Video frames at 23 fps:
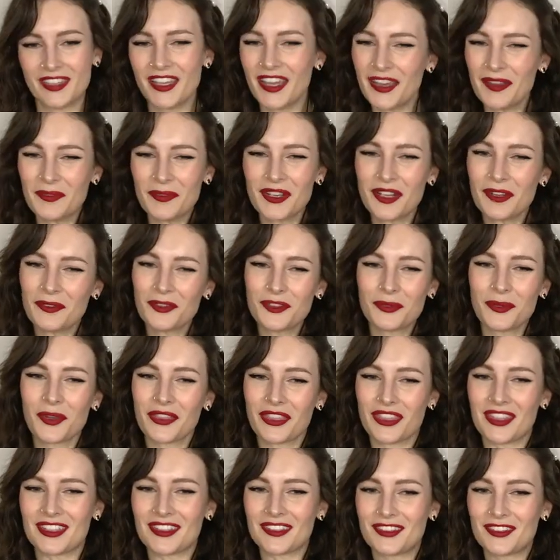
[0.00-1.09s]
Yeah, but it was
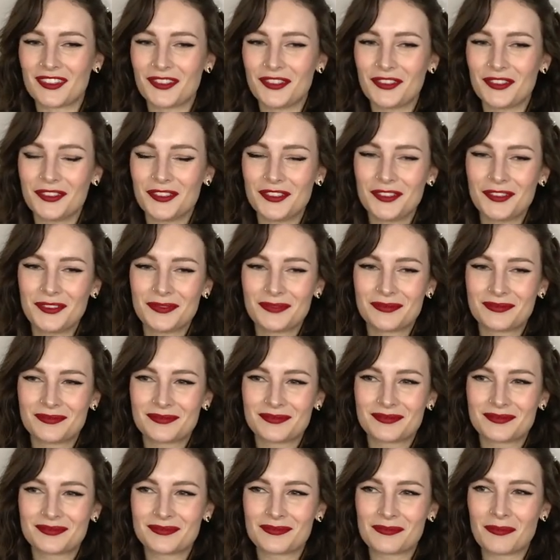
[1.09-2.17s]
worth it to
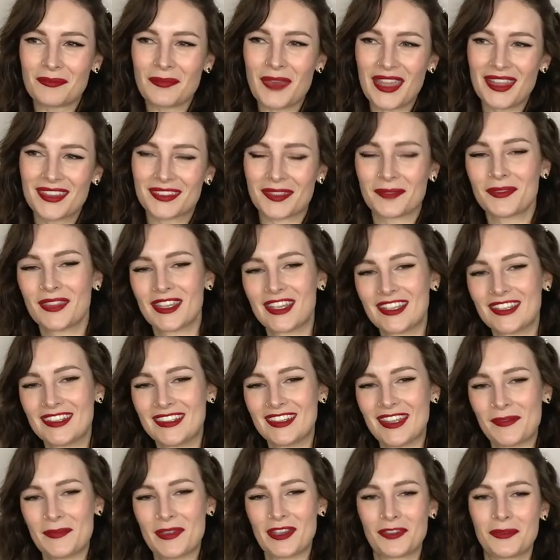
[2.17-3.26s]
make
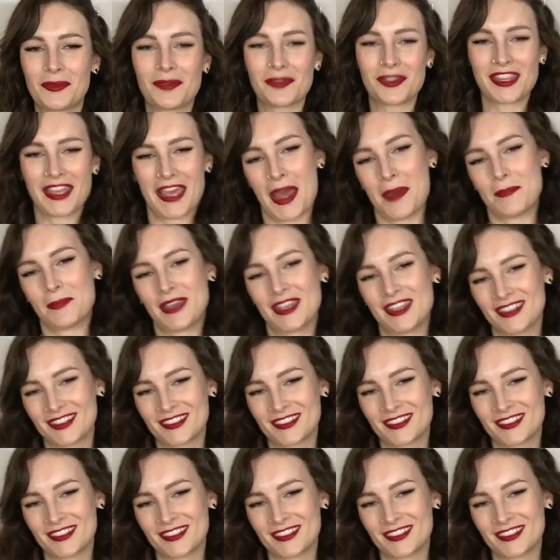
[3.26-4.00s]
something that makes me really happy.